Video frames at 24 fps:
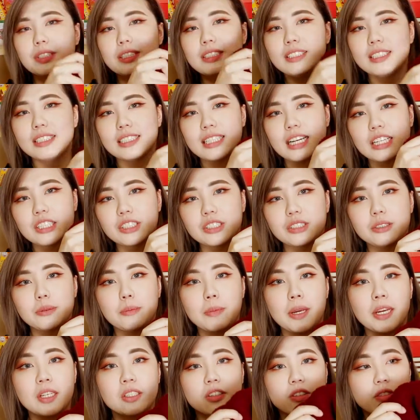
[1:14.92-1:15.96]
this is actually
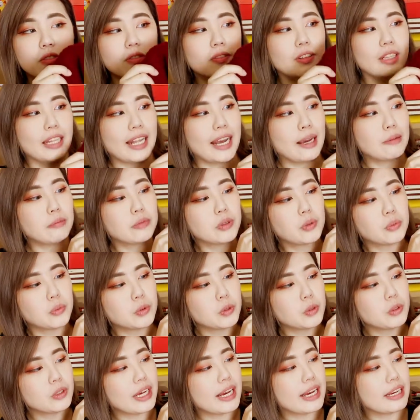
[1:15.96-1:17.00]
made of lamb's
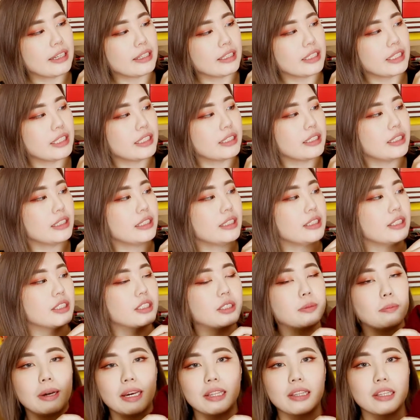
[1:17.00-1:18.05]
wool and it
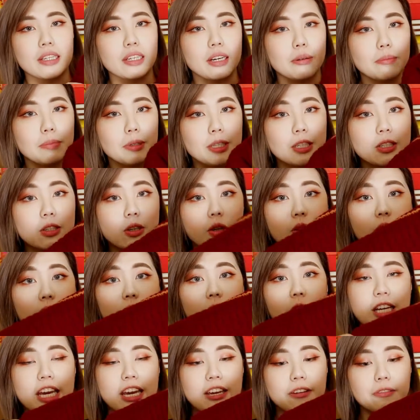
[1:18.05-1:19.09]
is by the company called
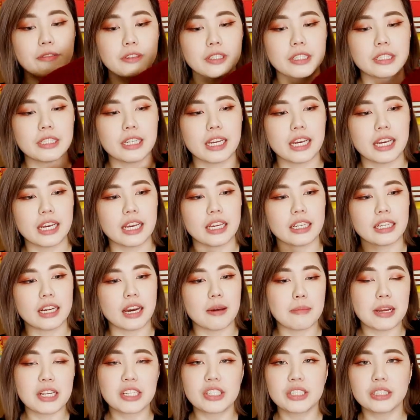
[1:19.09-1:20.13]
Lockhaven, and I
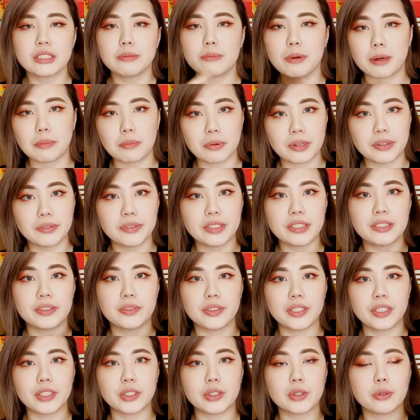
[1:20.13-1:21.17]
mentioned in my previous
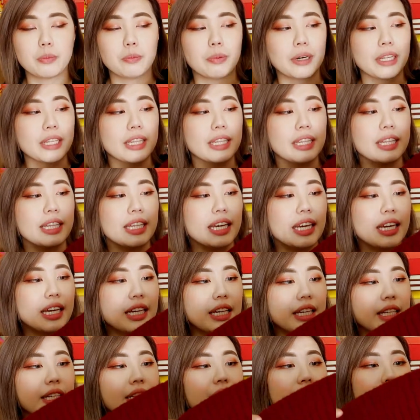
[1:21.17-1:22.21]
video but
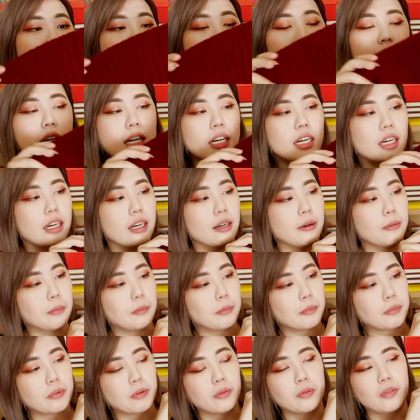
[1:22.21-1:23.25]
they
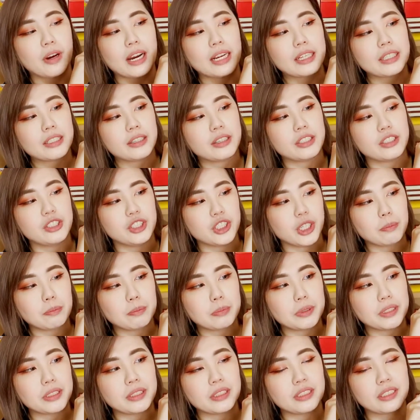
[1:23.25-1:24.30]
provided the
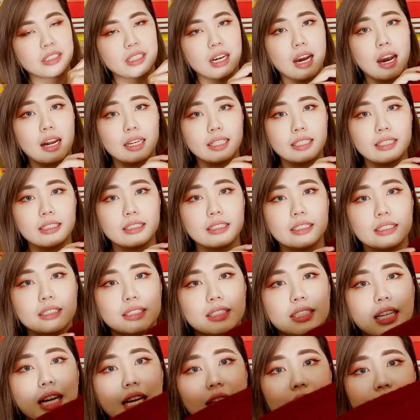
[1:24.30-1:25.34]
jumpers,
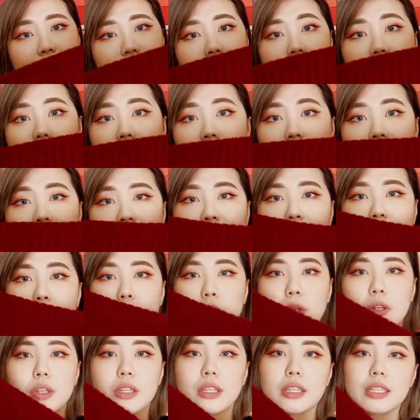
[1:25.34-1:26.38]
cardigans and scarves
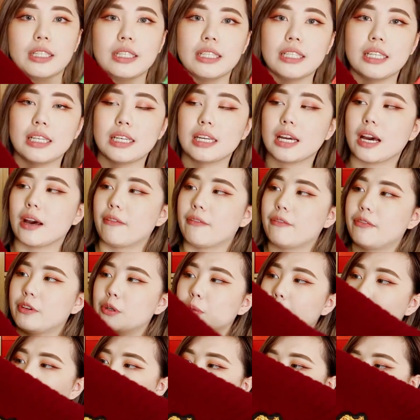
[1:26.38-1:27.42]
for the
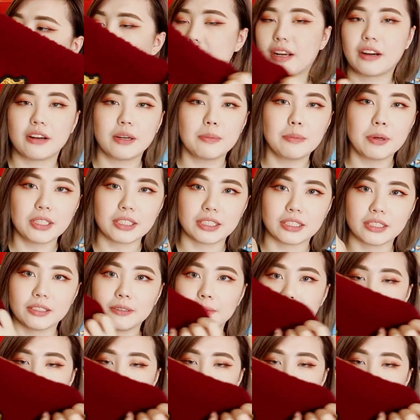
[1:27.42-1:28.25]
filming of Harry Potter.